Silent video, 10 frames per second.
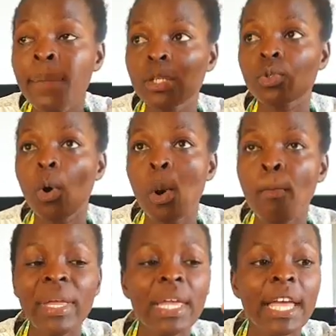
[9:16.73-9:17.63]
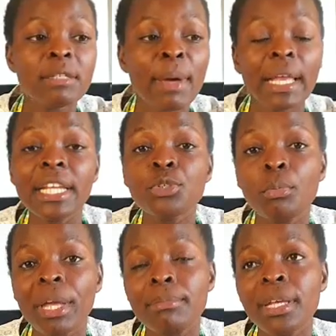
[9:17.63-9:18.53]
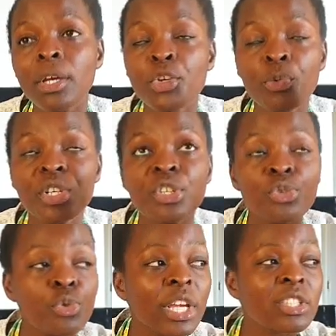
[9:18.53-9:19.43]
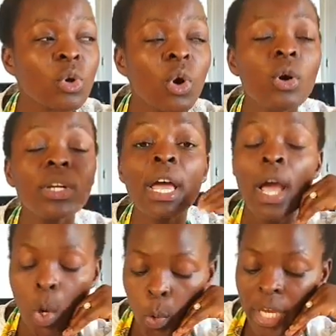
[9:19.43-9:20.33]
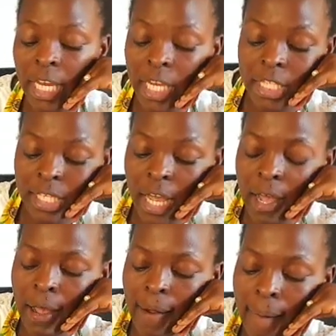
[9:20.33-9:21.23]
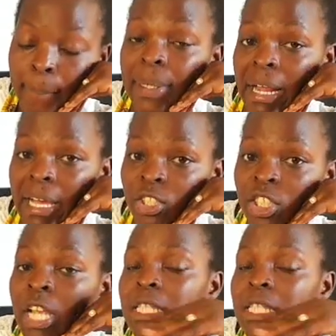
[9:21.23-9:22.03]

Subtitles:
So me and my little baby, which is 2 years old, we eat brunch.